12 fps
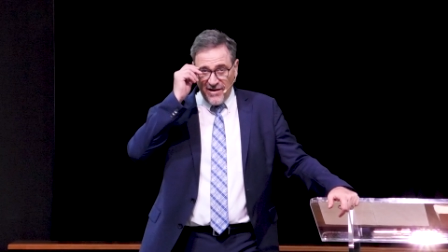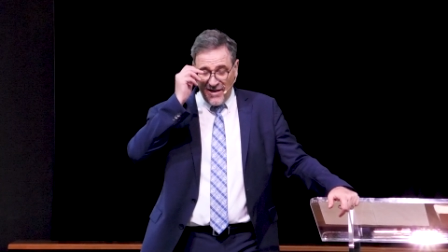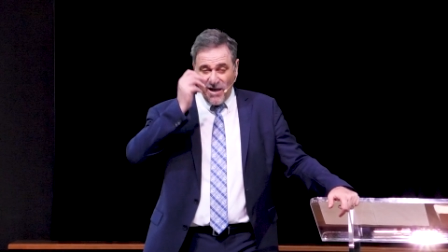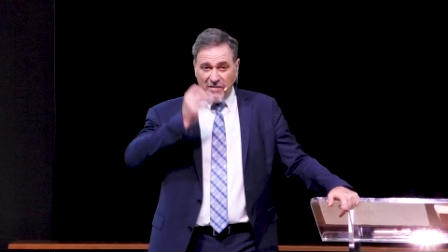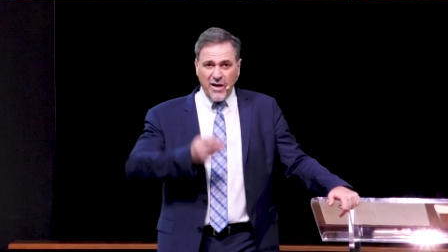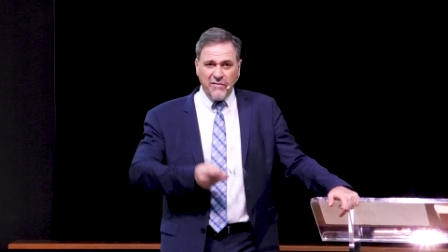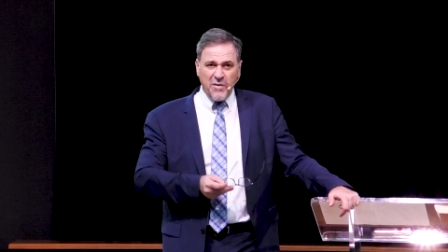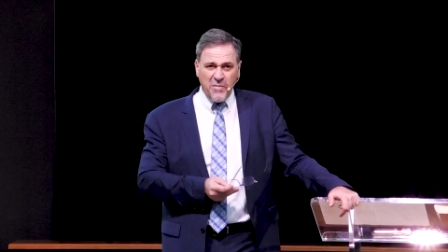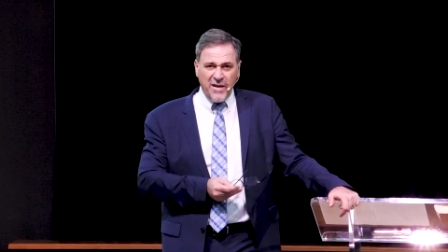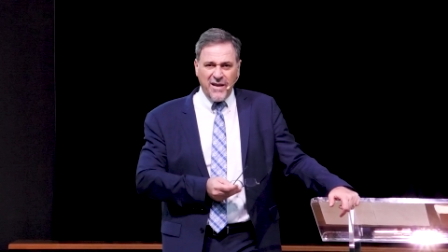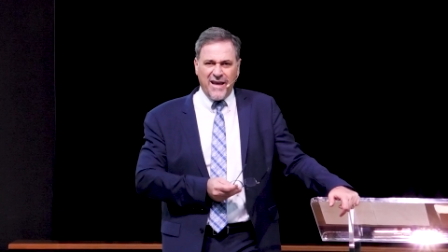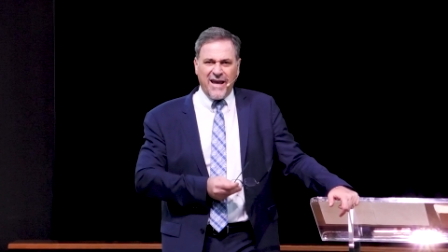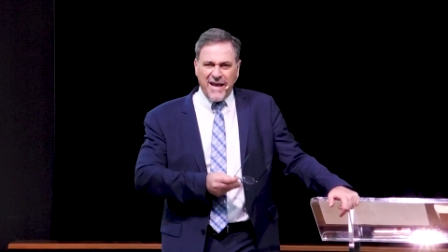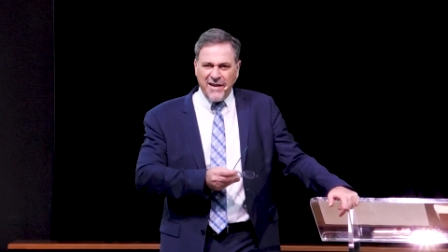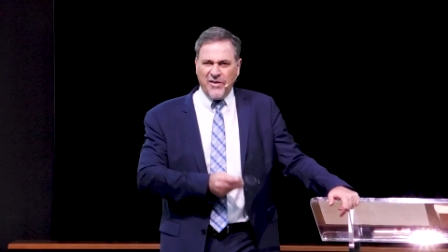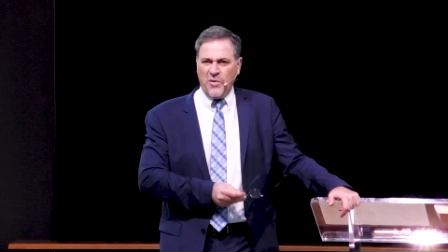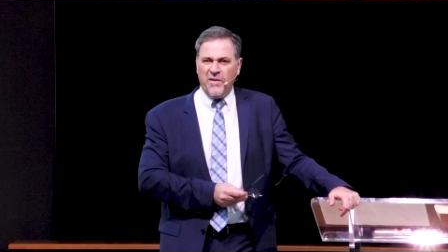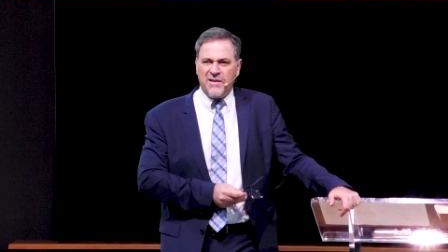Have you ever been
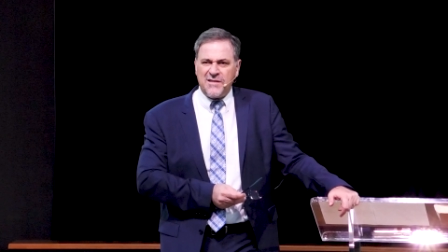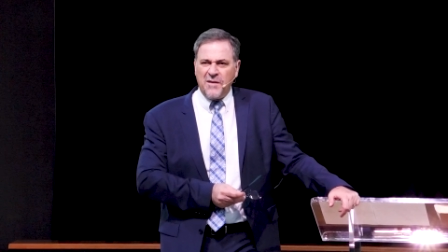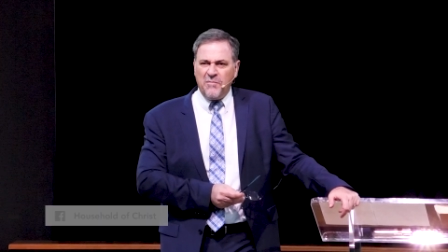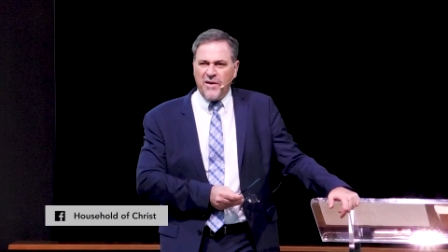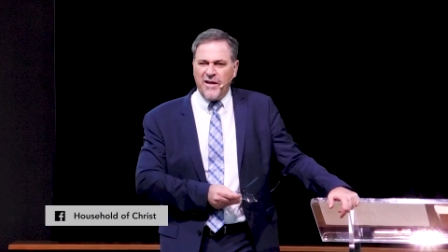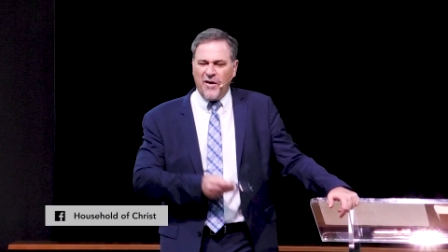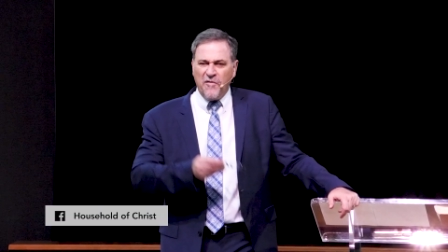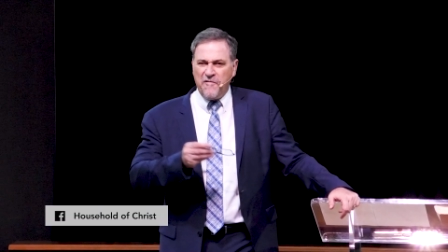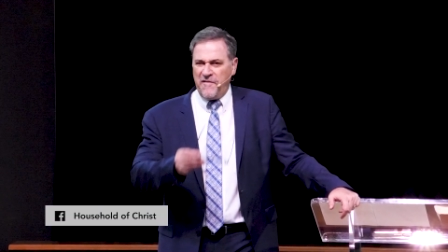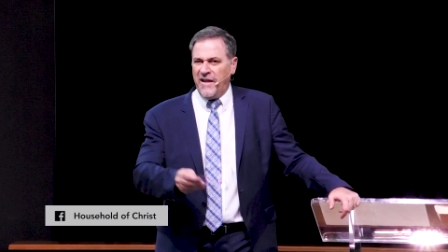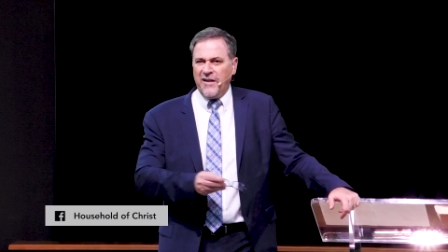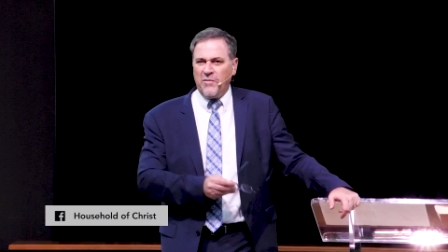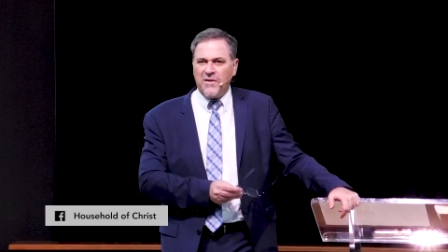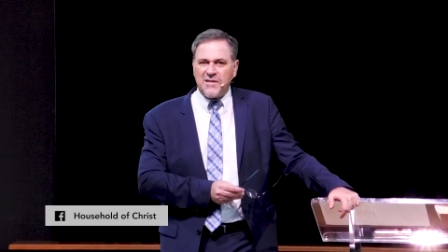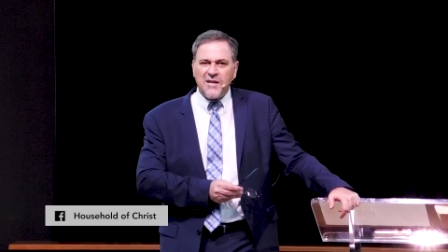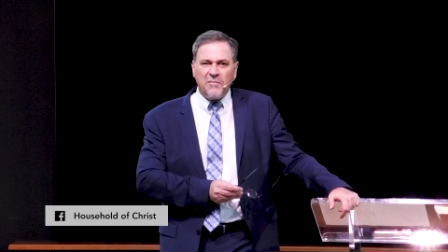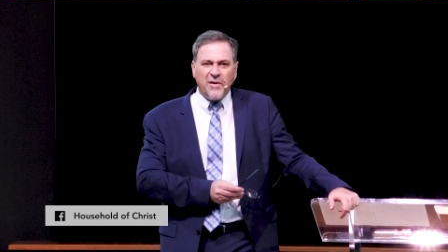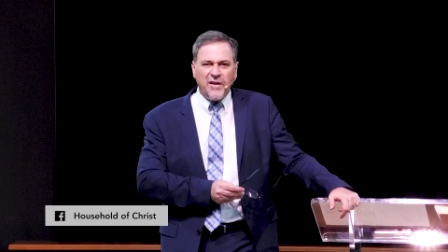angry with somebody, offended with
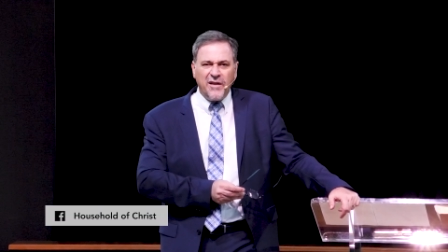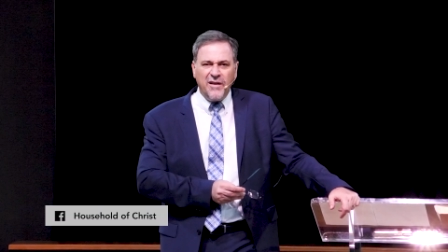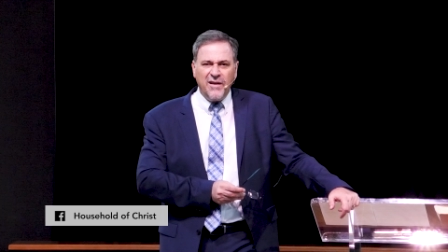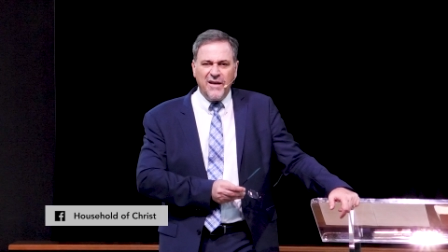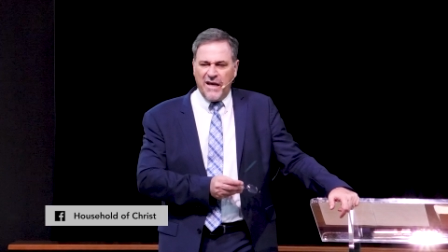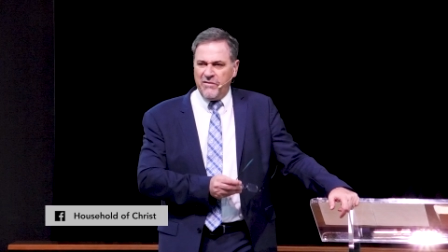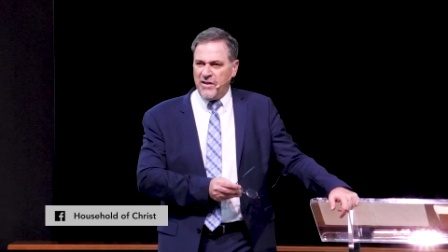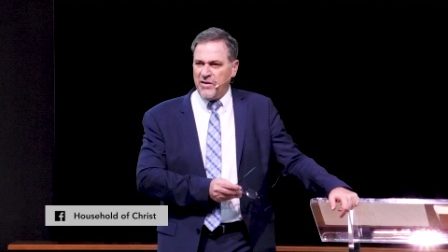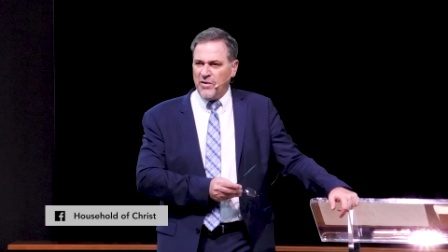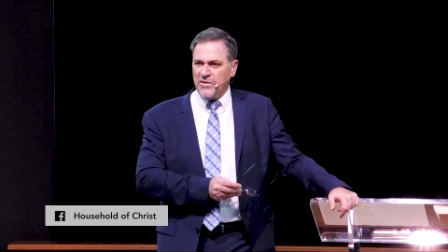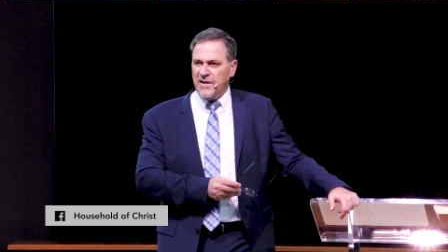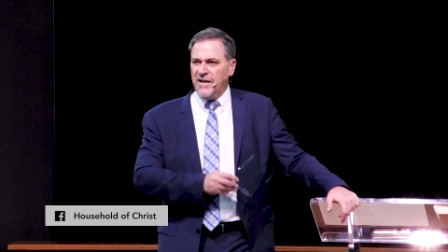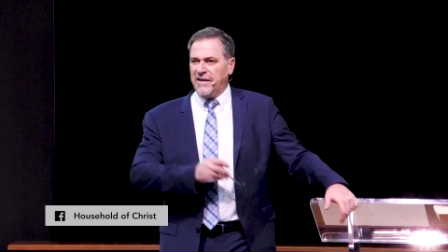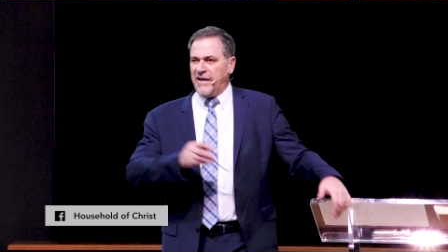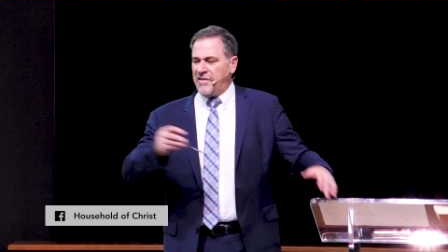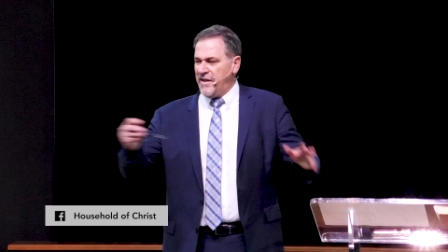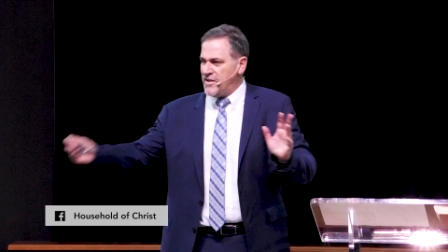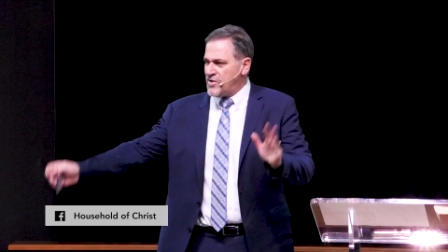somebody, ever thought
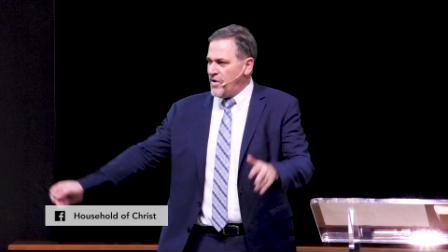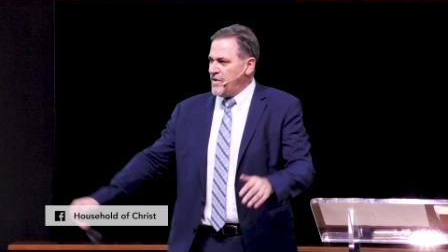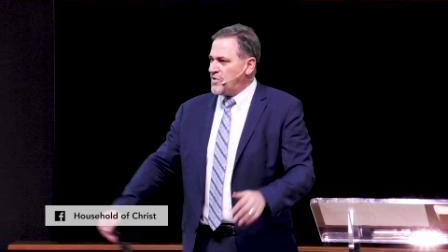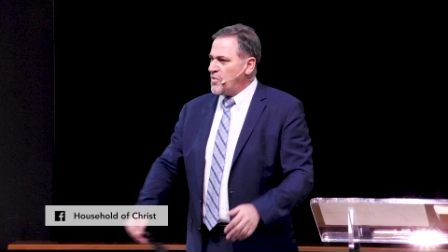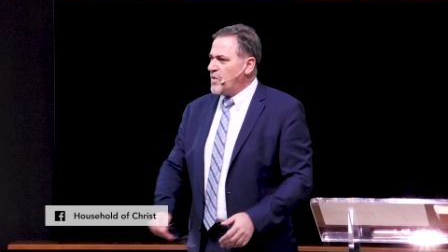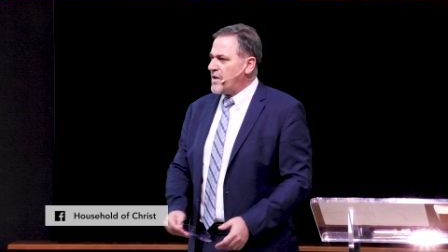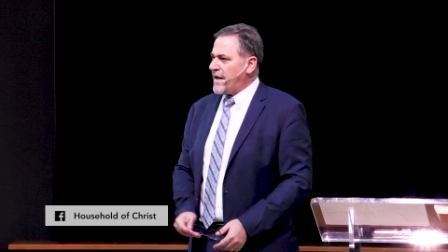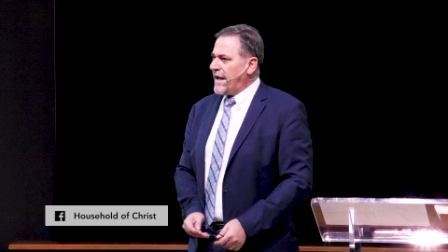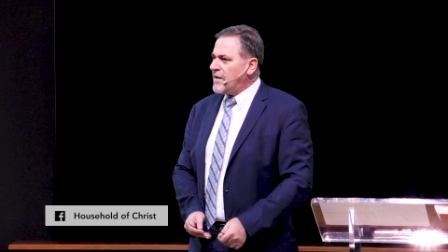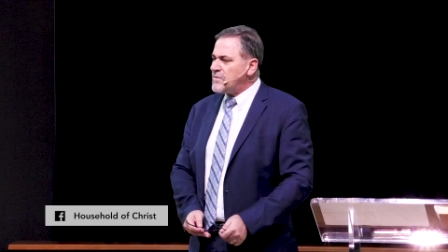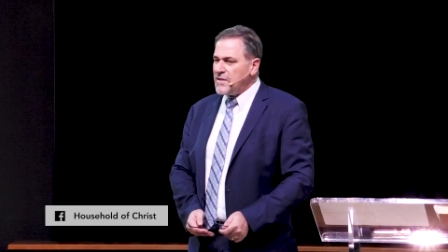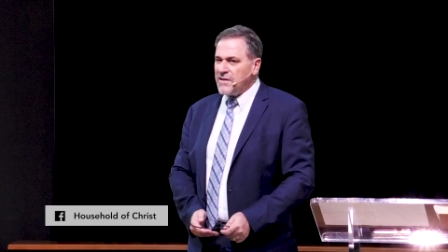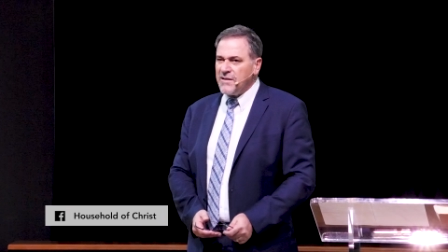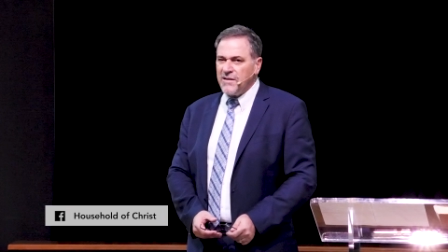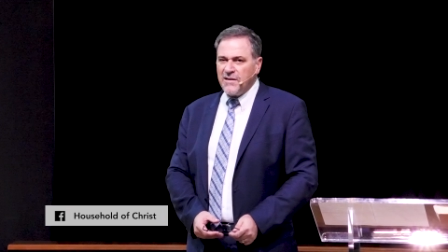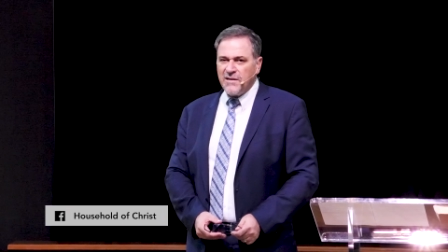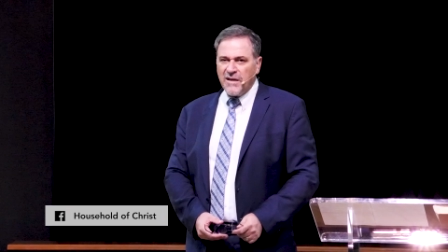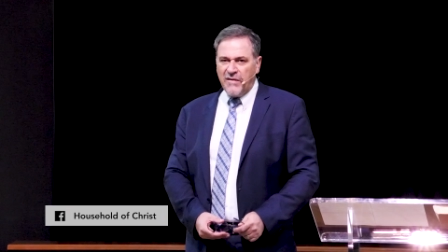nothing is going to work out,
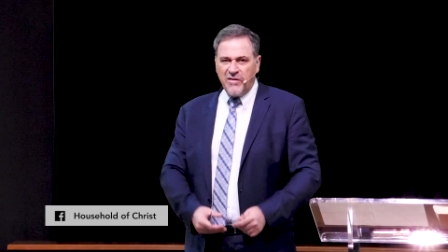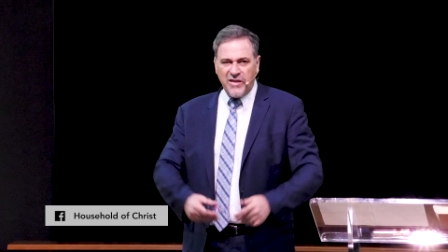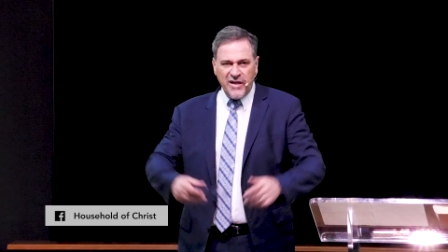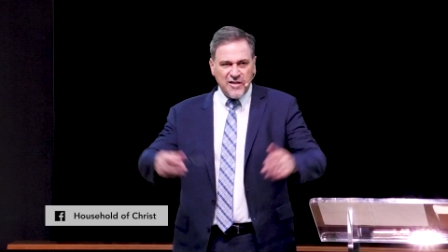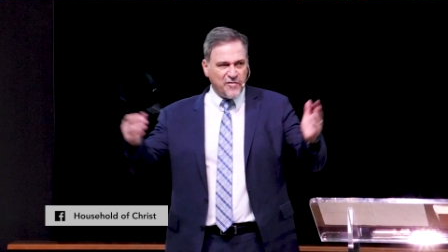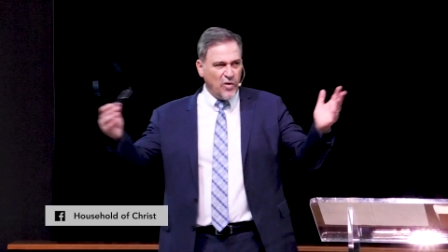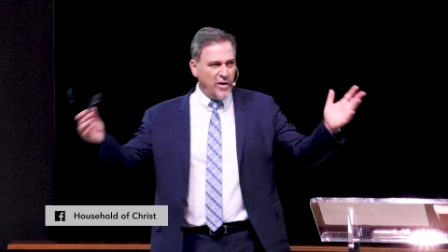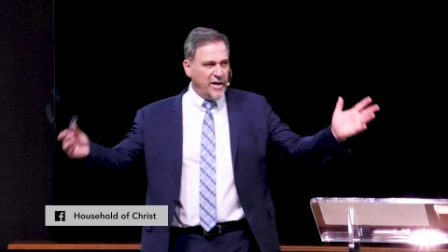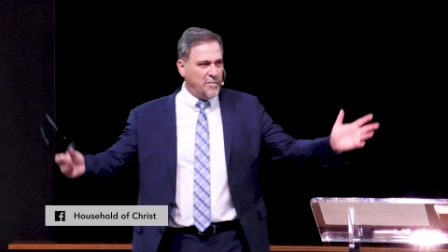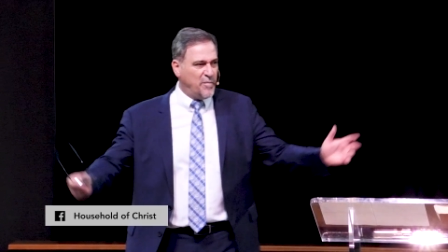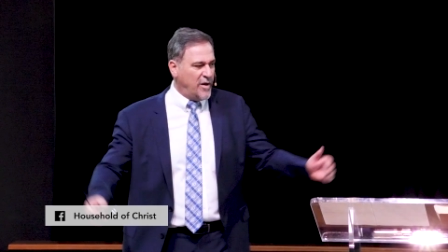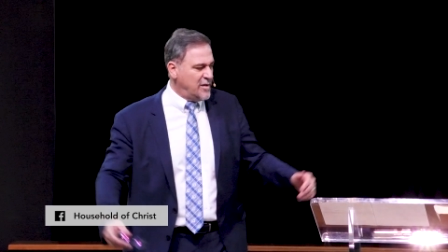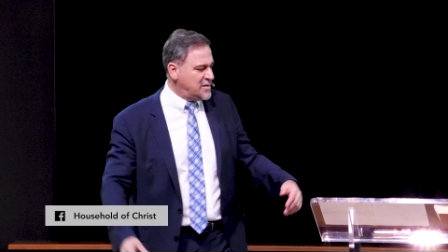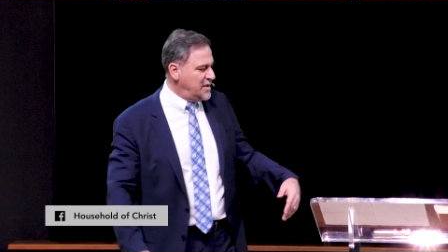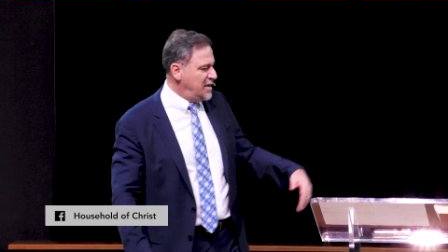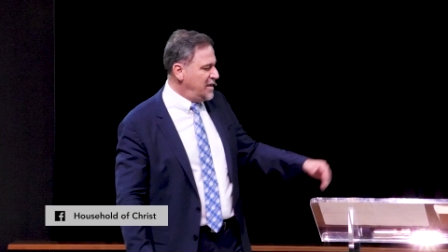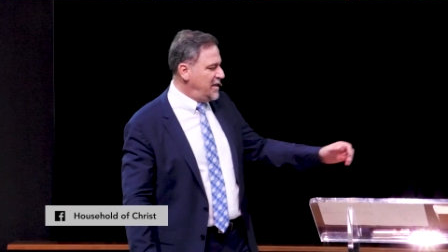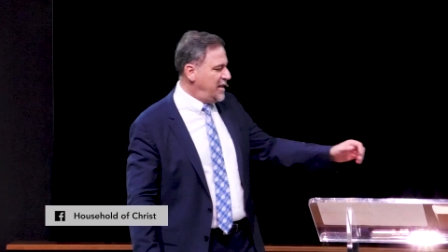everything is falling apart,
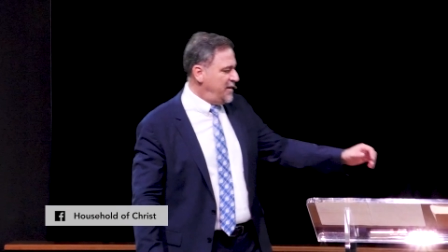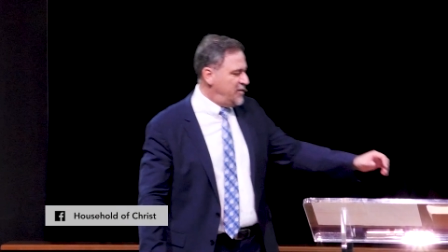and